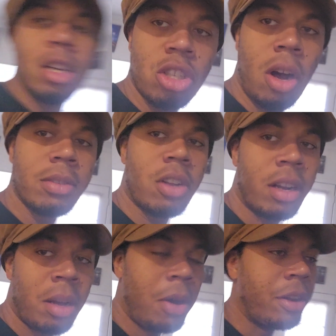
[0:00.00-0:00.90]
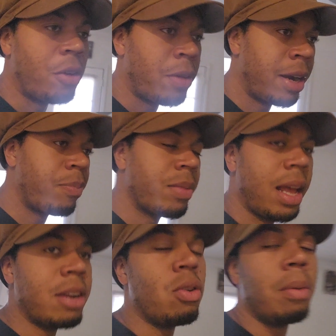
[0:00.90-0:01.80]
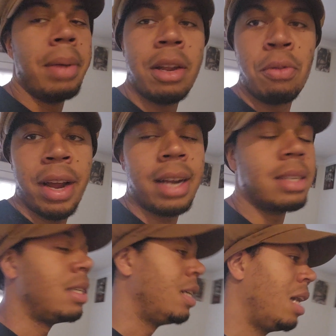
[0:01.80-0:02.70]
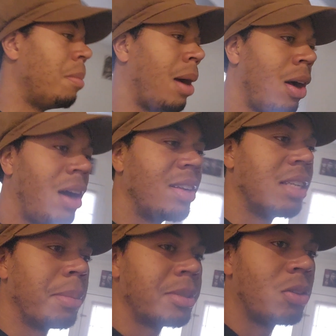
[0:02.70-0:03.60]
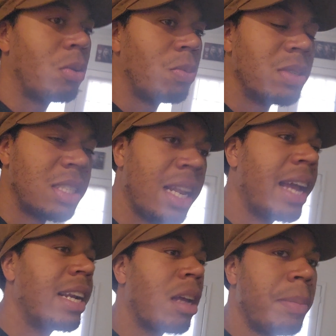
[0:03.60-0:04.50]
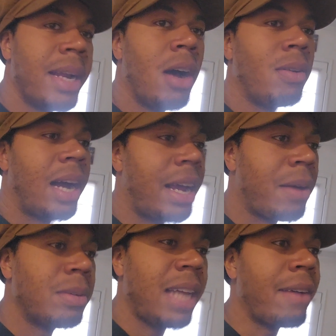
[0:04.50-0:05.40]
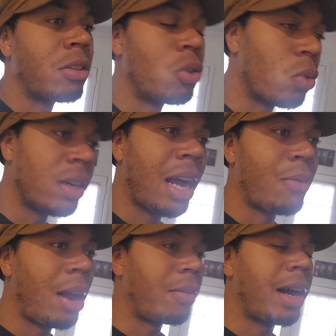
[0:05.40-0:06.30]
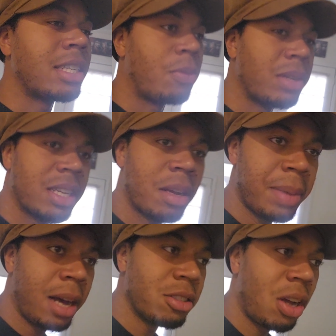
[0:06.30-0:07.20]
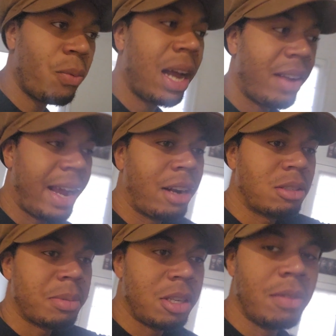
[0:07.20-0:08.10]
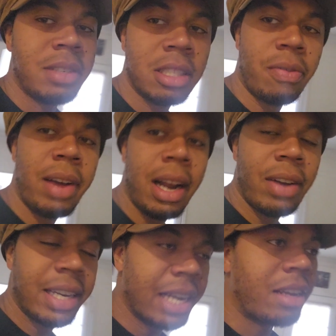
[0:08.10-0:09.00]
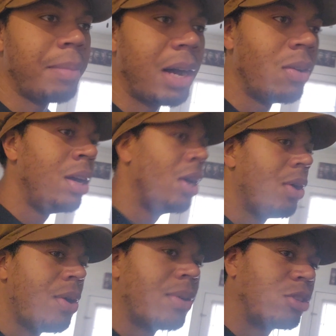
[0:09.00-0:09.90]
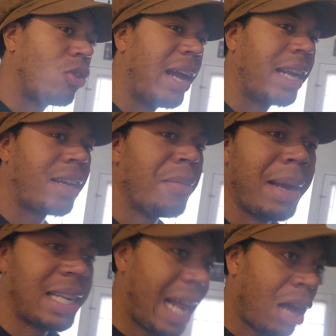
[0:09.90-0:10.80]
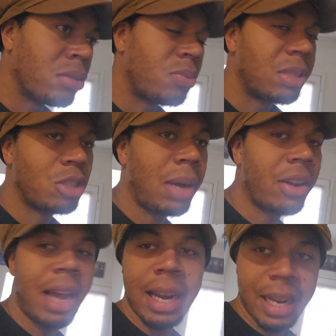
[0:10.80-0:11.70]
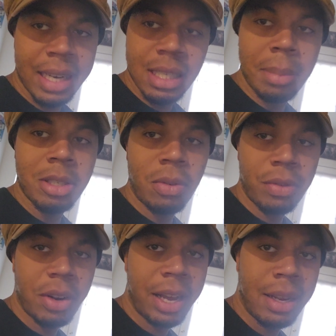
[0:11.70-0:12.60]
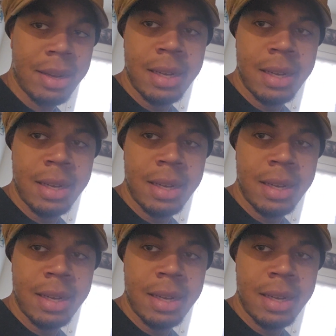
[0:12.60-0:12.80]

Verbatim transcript: So I was gonna come on here, right, and do a mini rant about how the episode was delayed coming out. Like it was after two o'clock when I realized it wasn't coming out, so I went out and handled some stuff just to find out it did come out. So I had to come back to the house, which is why you're kind of getting this episode a bit late.